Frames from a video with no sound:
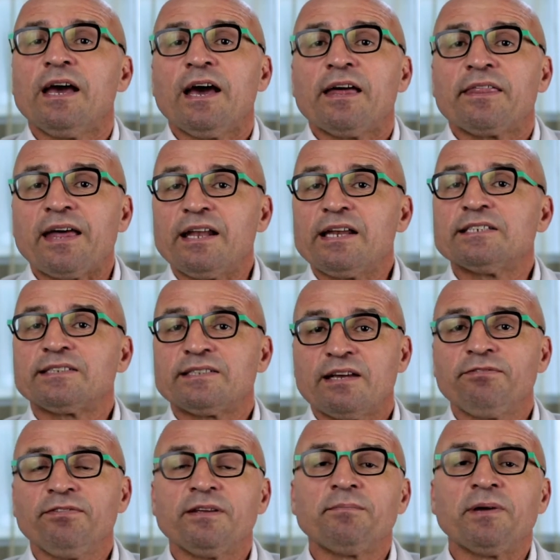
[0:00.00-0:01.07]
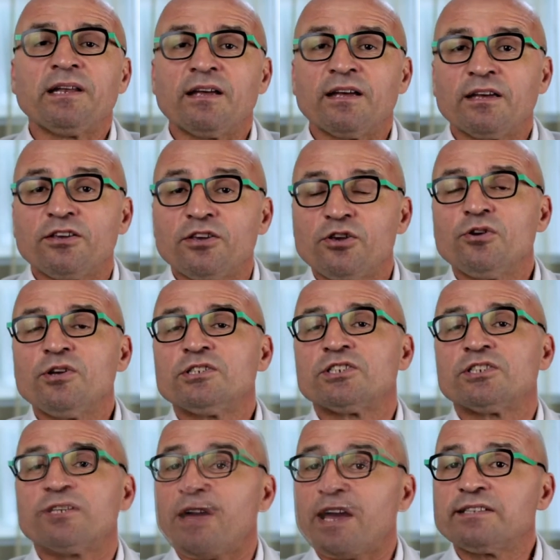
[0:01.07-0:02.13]
That has definitely been a
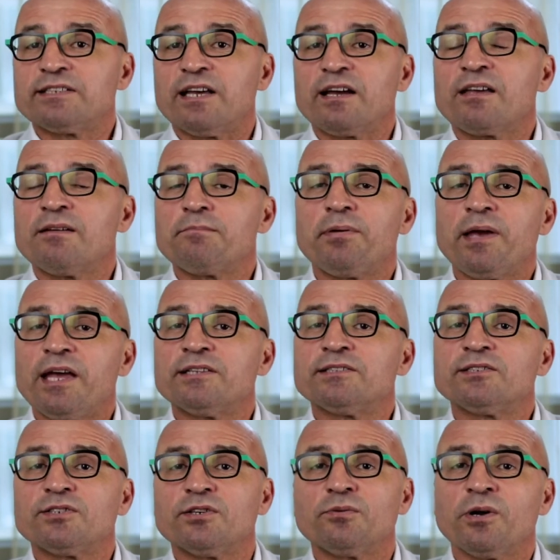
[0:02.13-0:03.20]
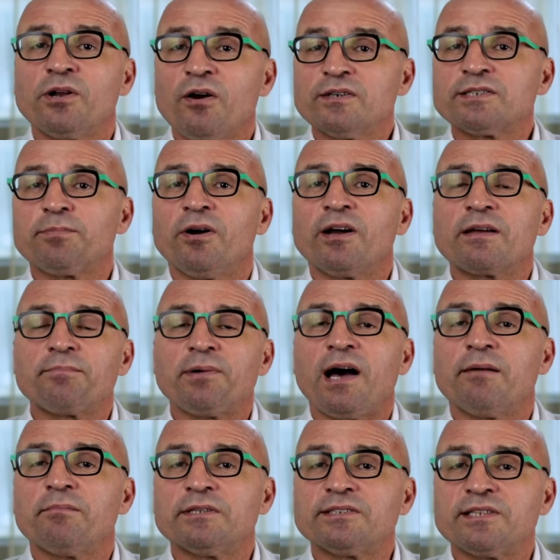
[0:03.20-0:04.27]
huge factor compared to when I was buying
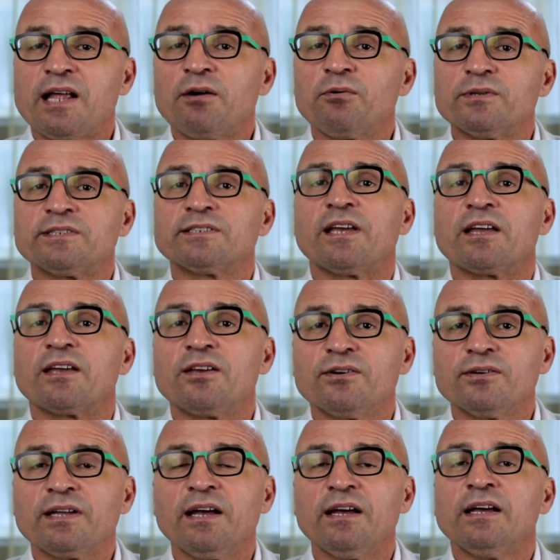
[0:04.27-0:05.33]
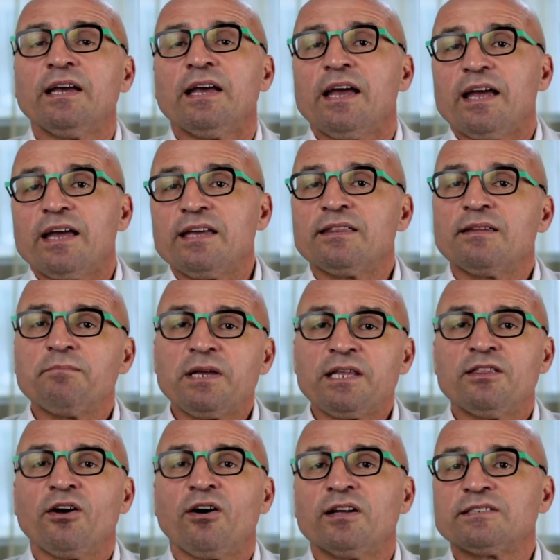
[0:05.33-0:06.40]
apartments in Elwood, St Kilda in the
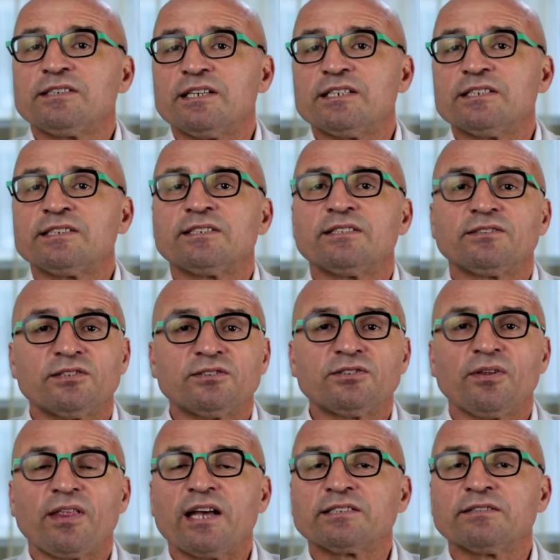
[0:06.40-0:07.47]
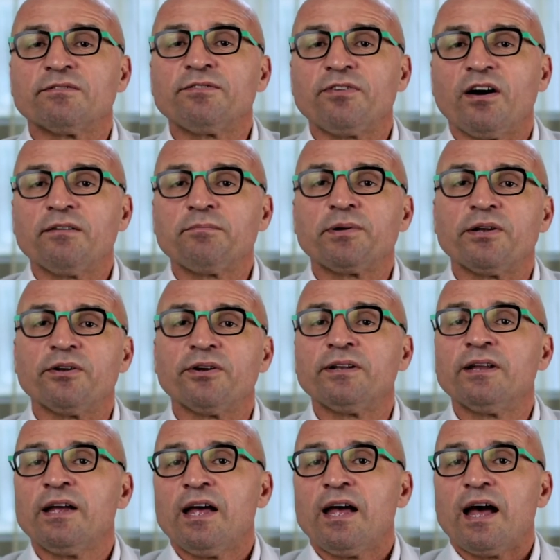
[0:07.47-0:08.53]
mid-90s to 2005 period.